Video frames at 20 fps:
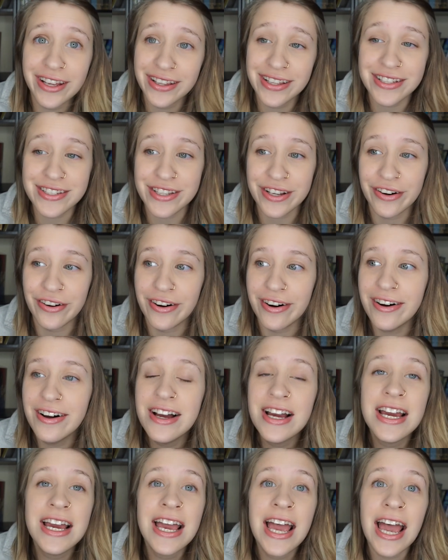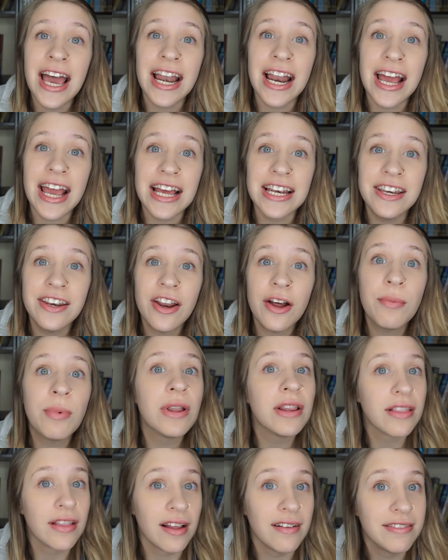like this at all. And I ended
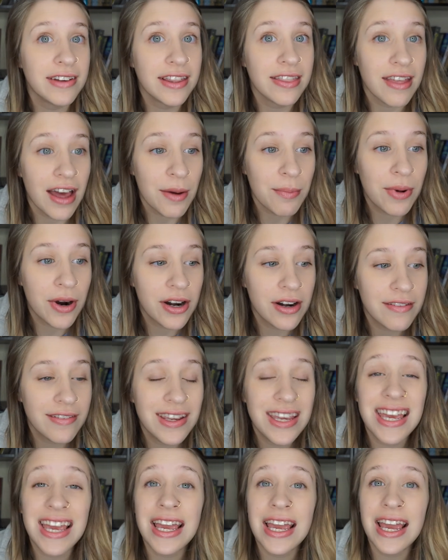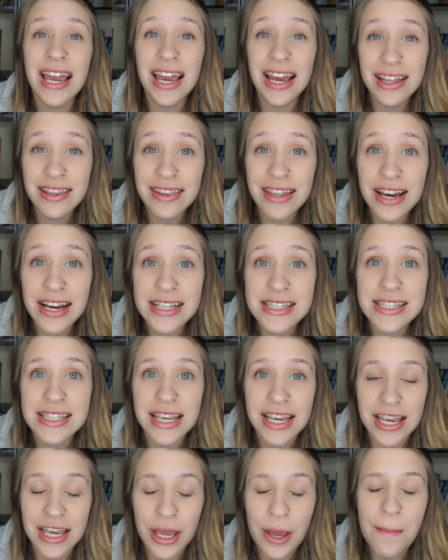up loving that part of it and that's
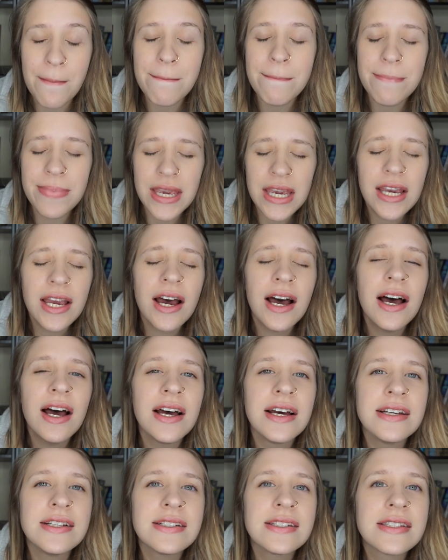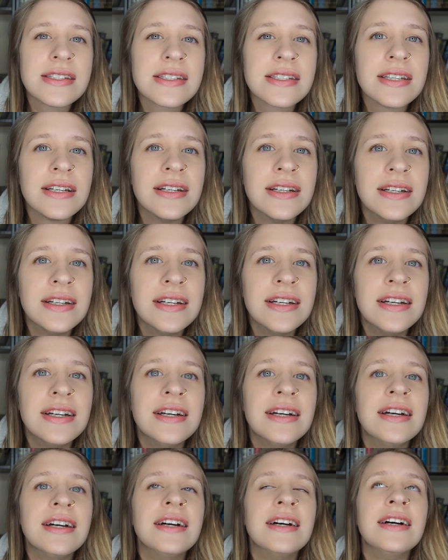it because
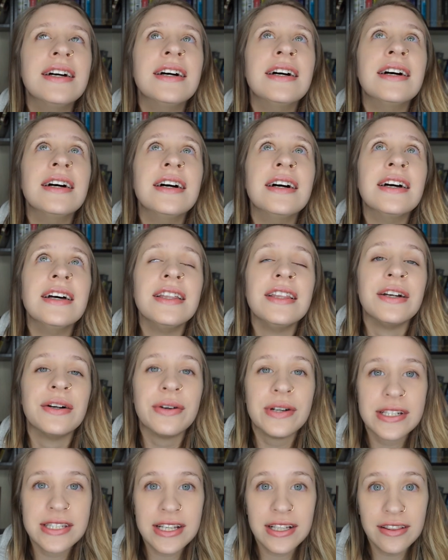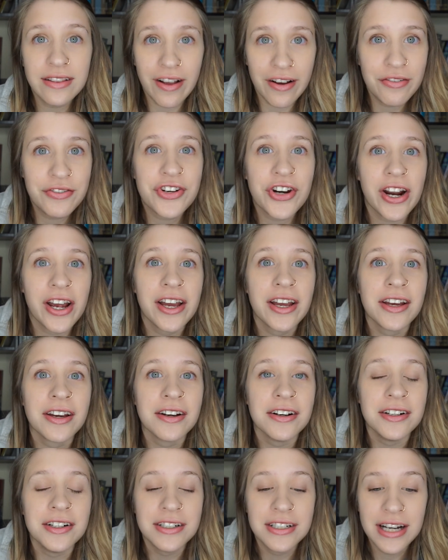it was a love
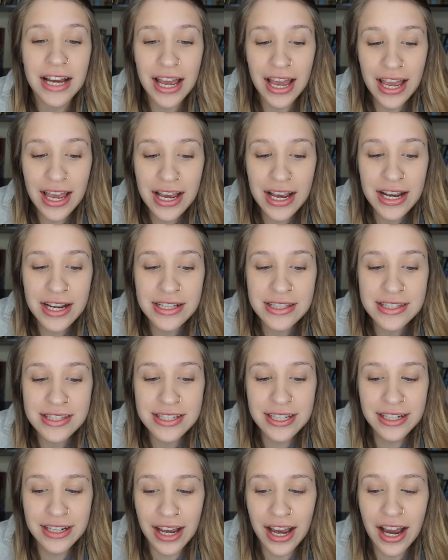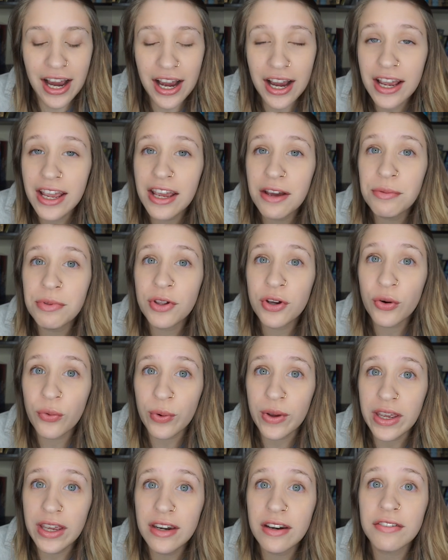triangle. And I am the
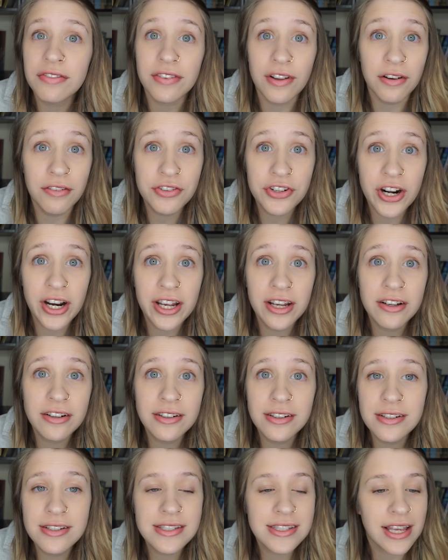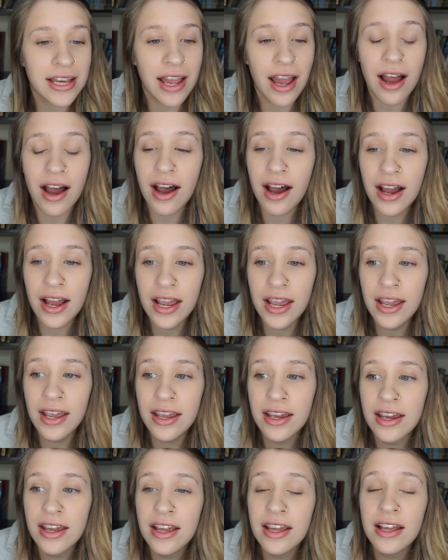queen of love triangles. Like I,